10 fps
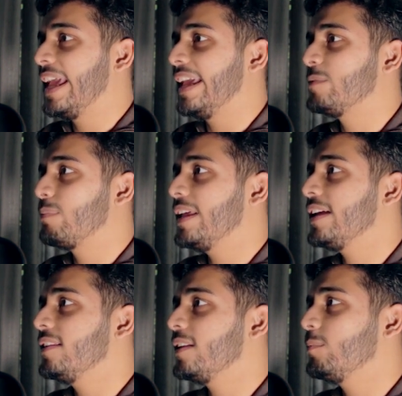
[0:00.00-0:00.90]
It's
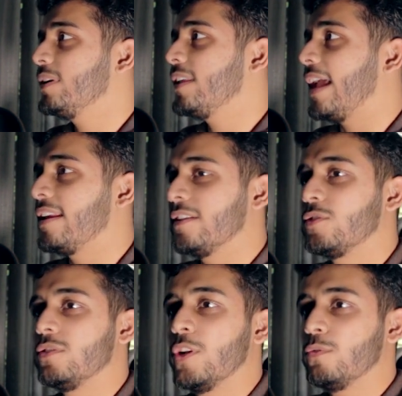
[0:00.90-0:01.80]
playing a little bit and
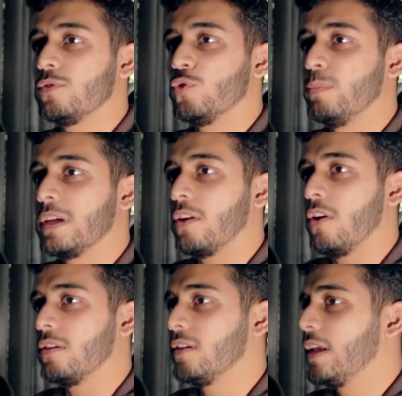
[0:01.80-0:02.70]
it's zooming
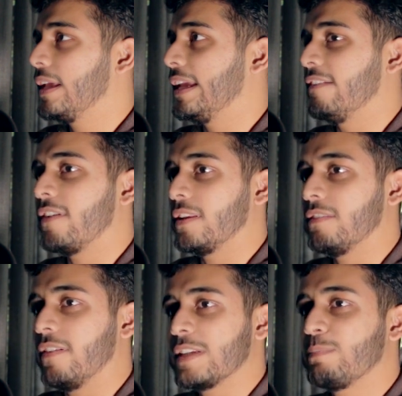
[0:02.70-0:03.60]
along in
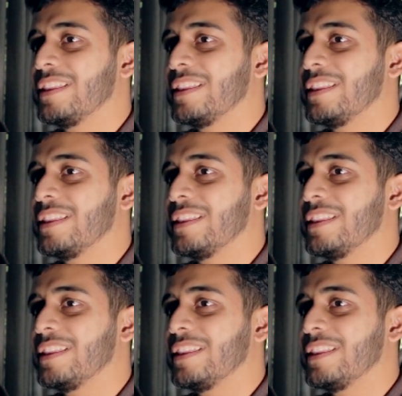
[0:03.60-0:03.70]
front of us.